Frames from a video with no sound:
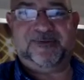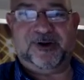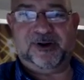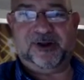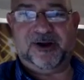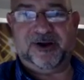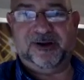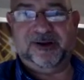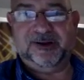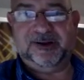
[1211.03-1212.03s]
along
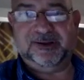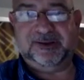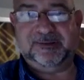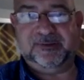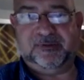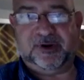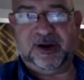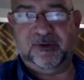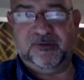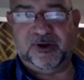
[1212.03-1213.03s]
before I
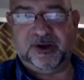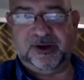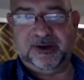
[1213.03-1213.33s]
move on.